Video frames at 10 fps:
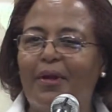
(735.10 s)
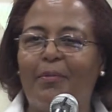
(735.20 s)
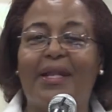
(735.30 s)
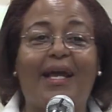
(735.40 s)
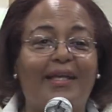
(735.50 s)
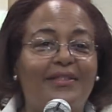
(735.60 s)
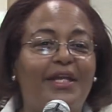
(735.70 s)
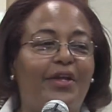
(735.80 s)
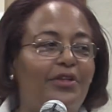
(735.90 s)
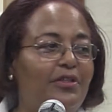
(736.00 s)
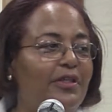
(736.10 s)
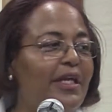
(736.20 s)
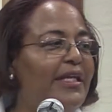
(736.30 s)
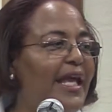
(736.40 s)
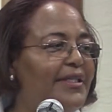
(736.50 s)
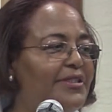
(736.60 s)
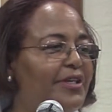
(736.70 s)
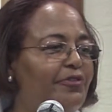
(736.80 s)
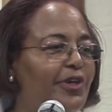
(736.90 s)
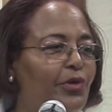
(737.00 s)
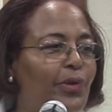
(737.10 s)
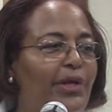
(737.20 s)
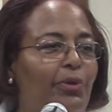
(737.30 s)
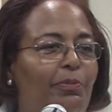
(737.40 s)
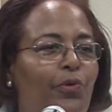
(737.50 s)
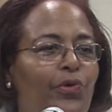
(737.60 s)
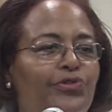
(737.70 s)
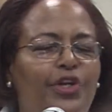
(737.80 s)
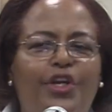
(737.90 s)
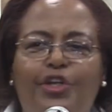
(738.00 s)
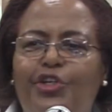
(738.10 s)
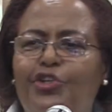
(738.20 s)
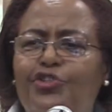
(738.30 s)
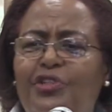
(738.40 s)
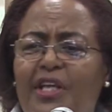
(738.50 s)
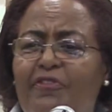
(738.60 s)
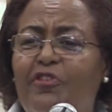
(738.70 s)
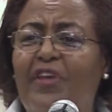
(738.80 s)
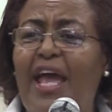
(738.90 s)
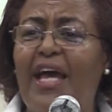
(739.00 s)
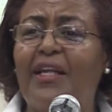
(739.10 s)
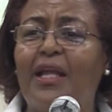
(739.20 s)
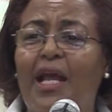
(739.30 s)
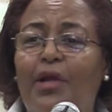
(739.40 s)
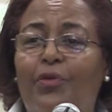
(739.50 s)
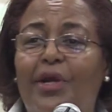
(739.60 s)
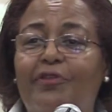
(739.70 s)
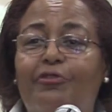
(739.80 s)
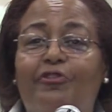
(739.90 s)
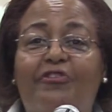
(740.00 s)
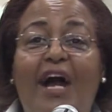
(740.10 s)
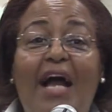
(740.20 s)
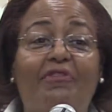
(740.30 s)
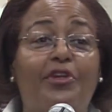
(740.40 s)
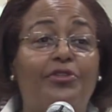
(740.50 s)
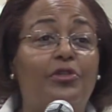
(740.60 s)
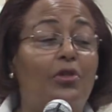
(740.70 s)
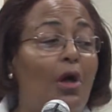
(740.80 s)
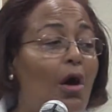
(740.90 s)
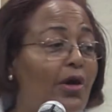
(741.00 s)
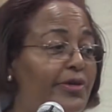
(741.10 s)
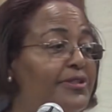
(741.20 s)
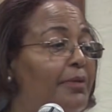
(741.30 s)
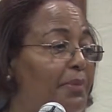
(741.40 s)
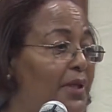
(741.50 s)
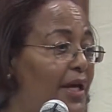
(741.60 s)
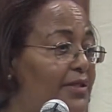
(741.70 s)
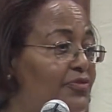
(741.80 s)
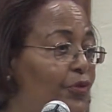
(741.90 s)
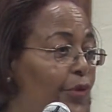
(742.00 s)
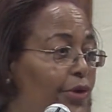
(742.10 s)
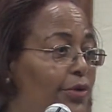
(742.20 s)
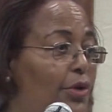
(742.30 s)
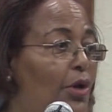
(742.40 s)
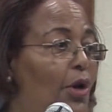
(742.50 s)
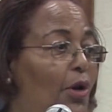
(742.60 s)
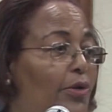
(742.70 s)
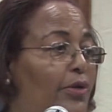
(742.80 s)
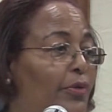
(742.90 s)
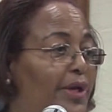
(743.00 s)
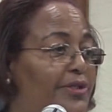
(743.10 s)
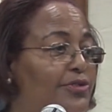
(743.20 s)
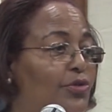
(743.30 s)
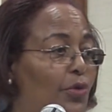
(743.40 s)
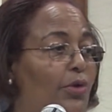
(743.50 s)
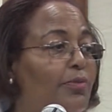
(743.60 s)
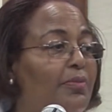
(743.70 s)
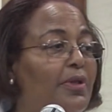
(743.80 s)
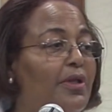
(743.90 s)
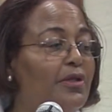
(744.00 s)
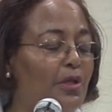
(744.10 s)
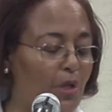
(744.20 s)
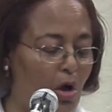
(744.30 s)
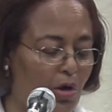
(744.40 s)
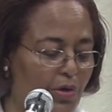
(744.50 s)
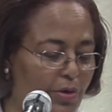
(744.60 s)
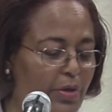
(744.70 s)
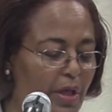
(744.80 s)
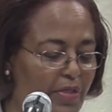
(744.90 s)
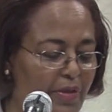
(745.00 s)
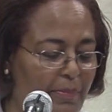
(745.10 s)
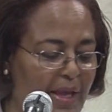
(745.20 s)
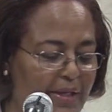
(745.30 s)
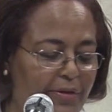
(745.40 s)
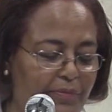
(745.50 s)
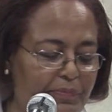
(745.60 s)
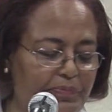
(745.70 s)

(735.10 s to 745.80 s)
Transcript: But I can tell you, looking at different credit reports, usually if you've had credit for 5 years or longer, it's a plus for you on the credit score. The longer, the better.